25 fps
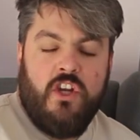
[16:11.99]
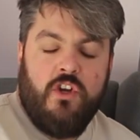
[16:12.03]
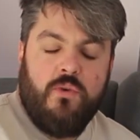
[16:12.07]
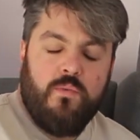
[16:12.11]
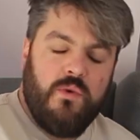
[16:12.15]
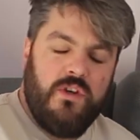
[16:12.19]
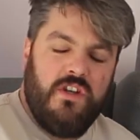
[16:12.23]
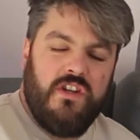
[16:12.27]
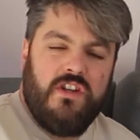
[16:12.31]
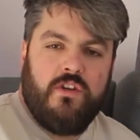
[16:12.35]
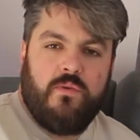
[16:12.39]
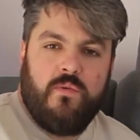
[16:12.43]

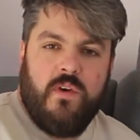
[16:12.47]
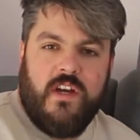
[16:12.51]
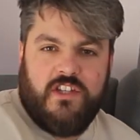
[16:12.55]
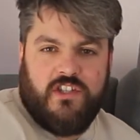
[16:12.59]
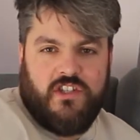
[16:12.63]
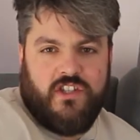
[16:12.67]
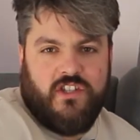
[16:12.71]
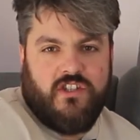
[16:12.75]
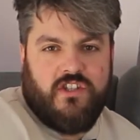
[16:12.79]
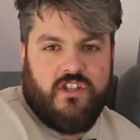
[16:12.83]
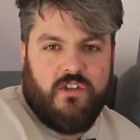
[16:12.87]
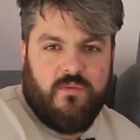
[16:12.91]
One of the
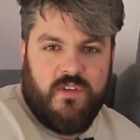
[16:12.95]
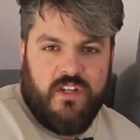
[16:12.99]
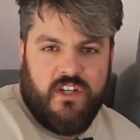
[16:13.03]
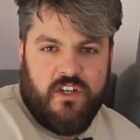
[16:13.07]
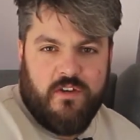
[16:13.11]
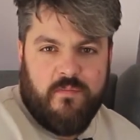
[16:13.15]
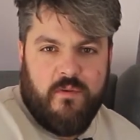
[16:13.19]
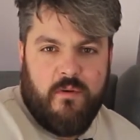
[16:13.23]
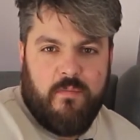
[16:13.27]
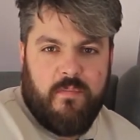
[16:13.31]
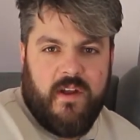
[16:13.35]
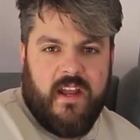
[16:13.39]
questions that we
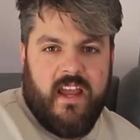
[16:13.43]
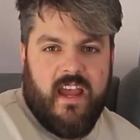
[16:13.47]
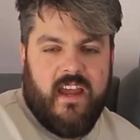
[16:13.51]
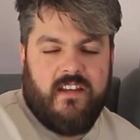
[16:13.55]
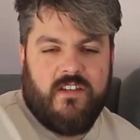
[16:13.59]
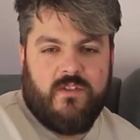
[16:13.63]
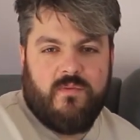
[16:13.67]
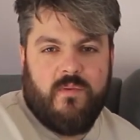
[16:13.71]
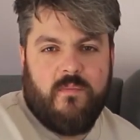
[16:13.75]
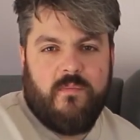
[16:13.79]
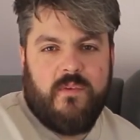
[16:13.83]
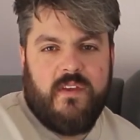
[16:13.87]
come up
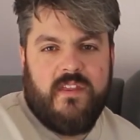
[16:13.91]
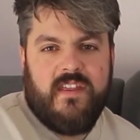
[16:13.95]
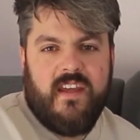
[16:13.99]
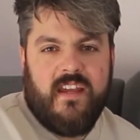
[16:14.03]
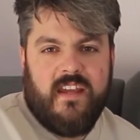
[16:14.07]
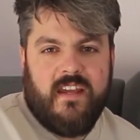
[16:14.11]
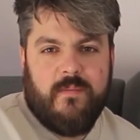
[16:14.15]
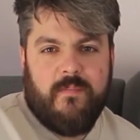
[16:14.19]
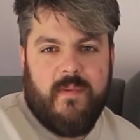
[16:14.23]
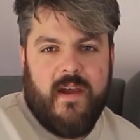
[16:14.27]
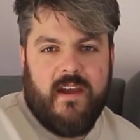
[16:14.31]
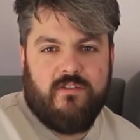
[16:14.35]
against when we
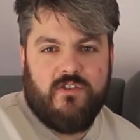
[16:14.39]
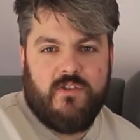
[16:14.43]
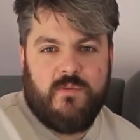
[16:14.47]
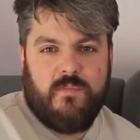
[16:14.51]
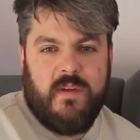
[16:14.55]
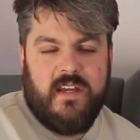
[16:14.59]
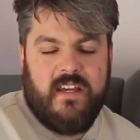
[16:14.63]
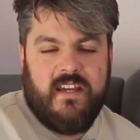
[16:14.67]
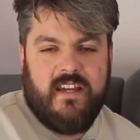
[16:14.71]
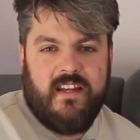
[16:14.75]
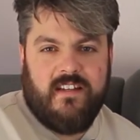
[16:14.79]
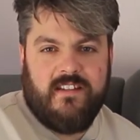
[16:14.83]
think about
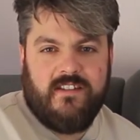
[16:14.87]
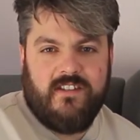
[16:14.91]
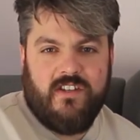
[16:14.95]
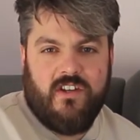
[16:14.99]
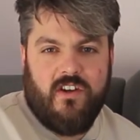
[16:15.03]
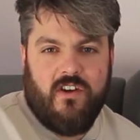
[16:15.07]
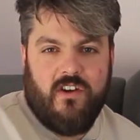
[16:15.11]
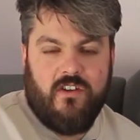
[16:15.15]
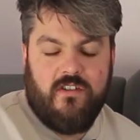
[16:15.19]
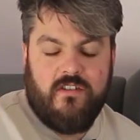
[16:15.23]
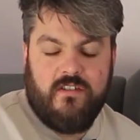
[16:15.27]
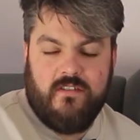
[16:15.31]
speaking to
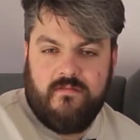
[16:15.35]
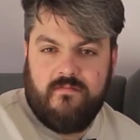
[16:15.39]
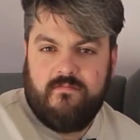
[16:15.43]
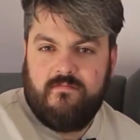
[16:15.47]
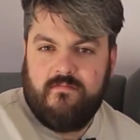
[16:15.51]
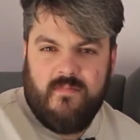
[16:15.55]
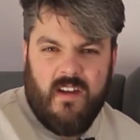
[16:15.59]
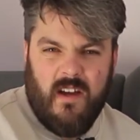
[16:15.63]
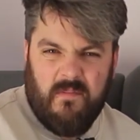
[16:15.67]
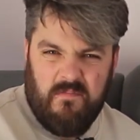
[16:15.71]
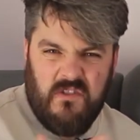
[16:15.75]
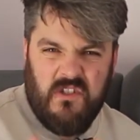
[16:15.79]
God,
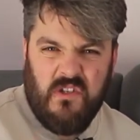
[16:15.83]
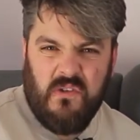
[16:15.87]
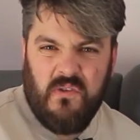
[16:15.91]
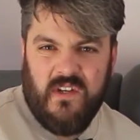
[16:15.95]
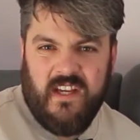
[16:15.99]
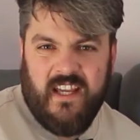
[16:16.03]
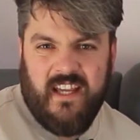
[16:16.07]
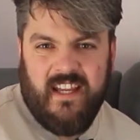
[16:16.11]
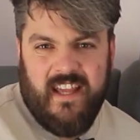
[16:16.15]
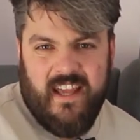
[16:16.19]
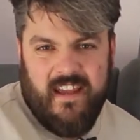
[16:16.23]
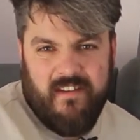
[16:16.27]
and I'm
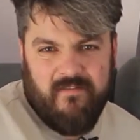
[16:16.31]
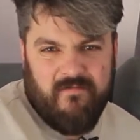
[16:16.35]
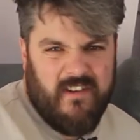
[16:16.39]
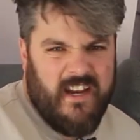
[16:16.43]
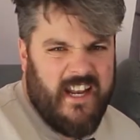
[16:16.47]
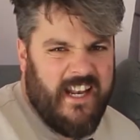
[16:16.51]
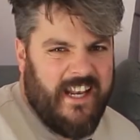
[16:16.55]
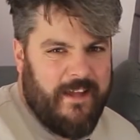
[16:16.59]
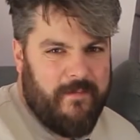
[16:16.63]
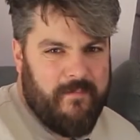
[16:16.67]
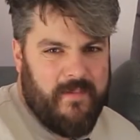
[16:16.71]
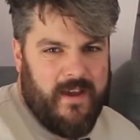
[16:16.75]
talking here
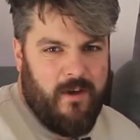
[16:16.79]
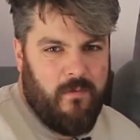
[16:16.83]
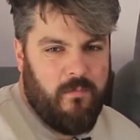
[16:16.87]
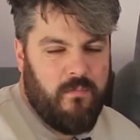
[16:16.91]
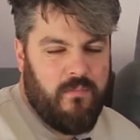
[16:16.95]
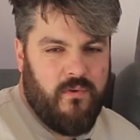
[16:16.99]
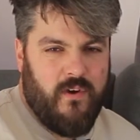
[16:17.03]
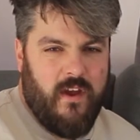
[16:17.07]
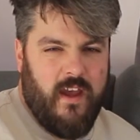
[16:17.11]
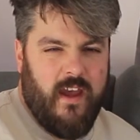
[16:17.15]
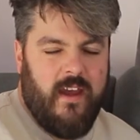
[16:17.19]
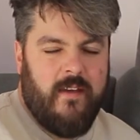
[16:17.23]
really about
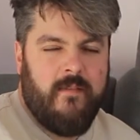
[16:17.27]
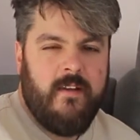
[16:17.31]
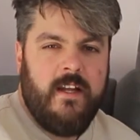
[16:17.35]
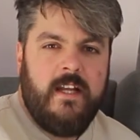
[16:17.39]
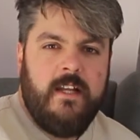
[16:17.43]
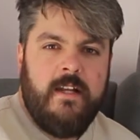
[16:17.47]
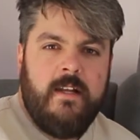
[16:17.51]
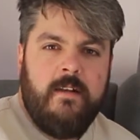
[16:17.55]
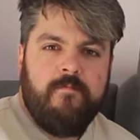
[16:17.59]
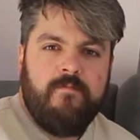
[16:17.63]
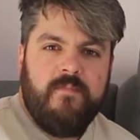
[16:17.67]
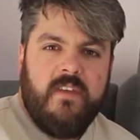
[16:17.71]
prayer,
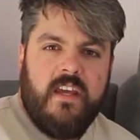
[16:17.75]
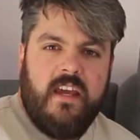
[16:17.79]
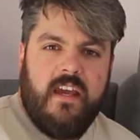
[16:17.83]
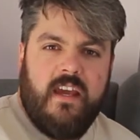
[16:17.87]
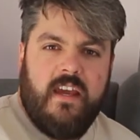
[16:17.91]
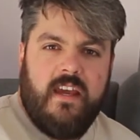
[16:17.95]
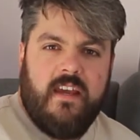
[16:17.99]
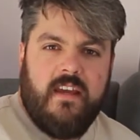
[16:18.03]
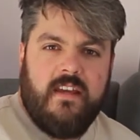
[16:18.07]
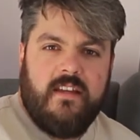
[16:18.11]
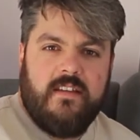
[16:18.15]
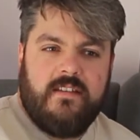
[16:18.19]

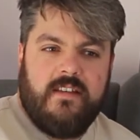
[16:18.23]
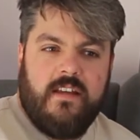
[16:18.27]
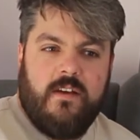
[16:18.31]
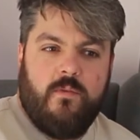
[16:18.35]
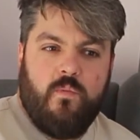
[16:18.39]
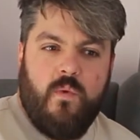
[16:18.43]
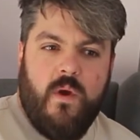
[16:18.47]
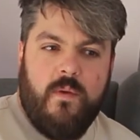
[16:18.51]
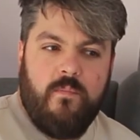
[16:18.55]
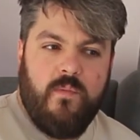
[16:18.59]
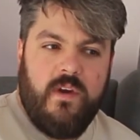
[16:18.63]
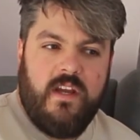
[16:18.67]
is
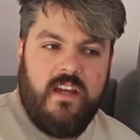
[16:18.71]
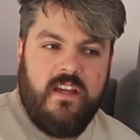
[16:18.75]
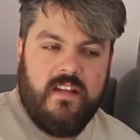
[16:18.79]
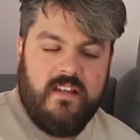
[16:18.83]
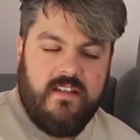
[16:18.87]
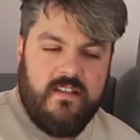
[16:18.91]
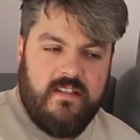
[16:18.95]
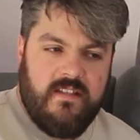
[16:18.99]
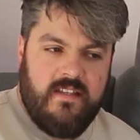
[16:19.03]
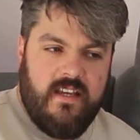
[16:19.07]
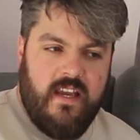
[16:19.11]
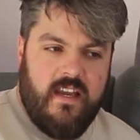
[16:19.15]
when we
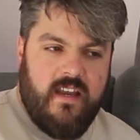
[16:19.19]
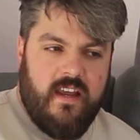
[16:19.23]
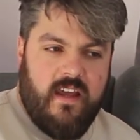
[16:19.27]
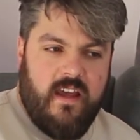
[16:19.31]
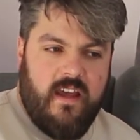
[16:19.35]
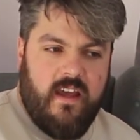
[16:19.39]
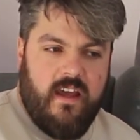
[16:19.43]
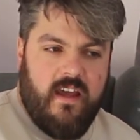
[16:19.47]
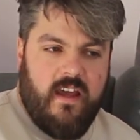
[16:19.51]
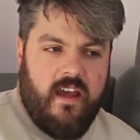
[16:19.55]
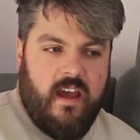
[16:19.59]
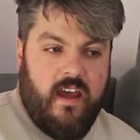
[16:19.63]

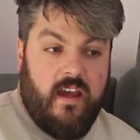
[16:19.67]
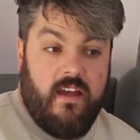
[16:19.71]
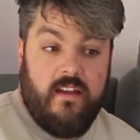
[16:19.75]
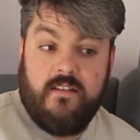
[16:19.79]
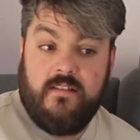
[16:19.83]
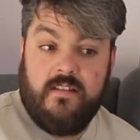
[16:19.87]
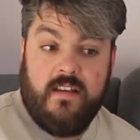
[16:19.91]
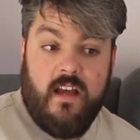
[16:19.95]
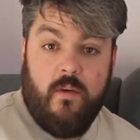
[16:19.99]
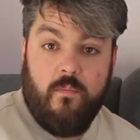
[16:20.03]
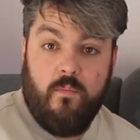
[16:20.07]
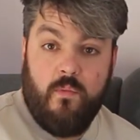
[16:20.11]
consider uh,
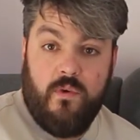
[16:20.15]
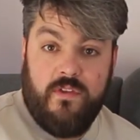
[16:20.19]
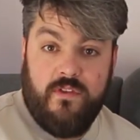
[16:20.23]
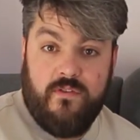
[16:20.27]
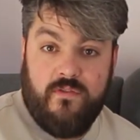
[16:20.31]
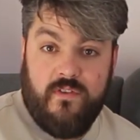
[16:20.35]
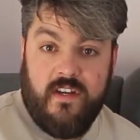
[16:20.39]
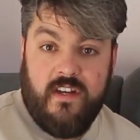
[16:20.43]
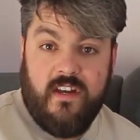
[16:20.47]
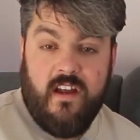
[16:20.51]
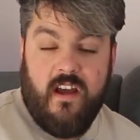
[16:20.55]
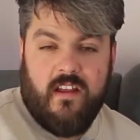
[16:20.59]
Psalm
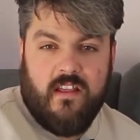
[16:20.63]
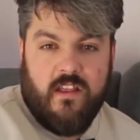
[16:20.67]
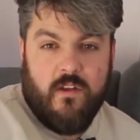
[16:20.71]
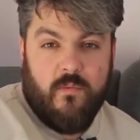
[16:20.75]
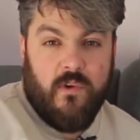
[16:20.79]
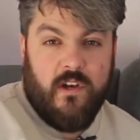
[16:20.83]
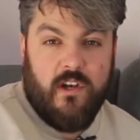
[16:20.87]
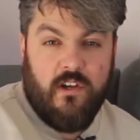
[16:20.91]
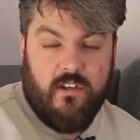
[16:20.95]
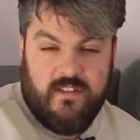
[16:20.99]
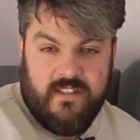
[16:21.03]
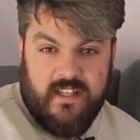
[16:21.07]
139 that
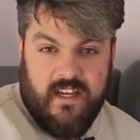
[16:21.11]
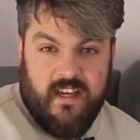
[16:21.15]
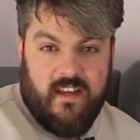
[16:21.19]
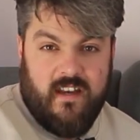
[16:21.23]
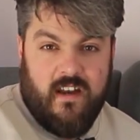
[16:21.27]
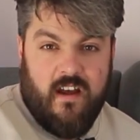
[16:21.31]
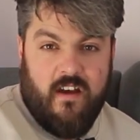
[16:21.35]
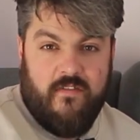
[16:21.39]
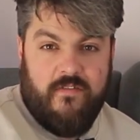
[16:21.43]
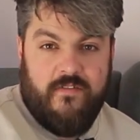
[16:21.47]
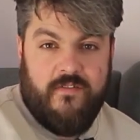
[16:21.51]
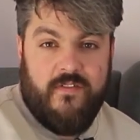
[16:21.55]
we looked at
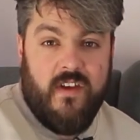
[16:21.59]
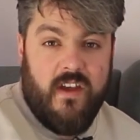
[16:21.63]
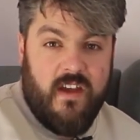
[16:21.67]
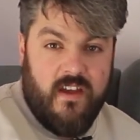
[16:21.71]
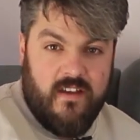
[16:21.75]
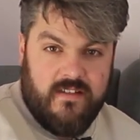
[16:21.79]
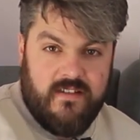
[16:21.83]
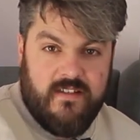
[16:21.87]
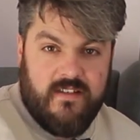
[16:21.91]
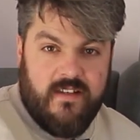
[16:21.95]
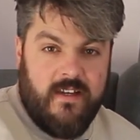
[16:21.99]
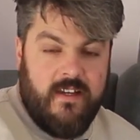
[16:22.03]
in our
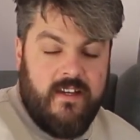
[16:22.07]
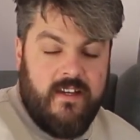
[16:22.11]
first